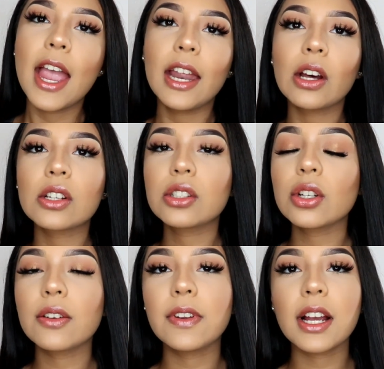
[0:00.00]
And
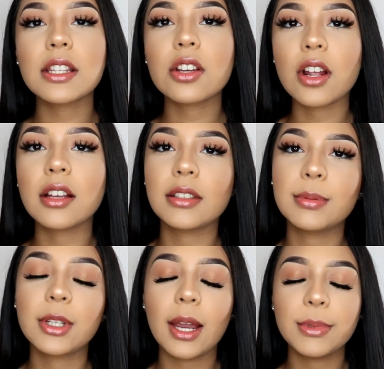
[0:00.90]
also, if you guys are not
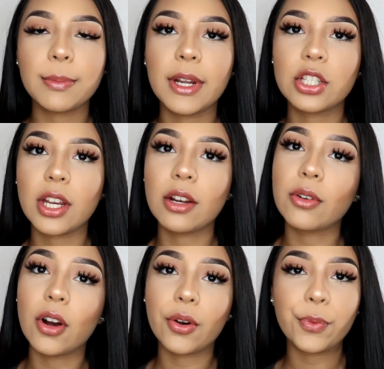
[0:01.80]
subscribed to my
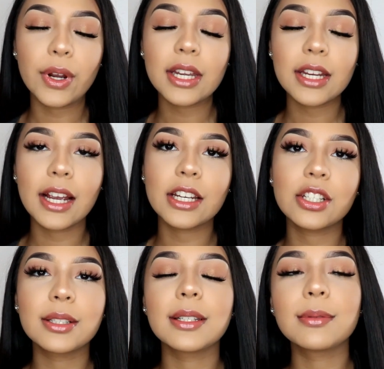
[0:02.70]
channel already, you guys
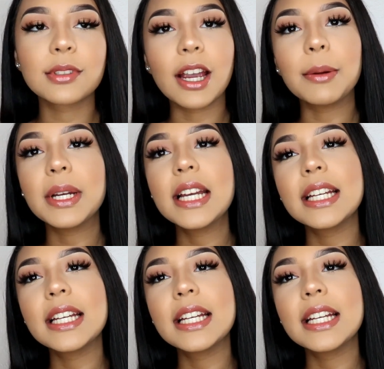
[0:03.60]
should subscribe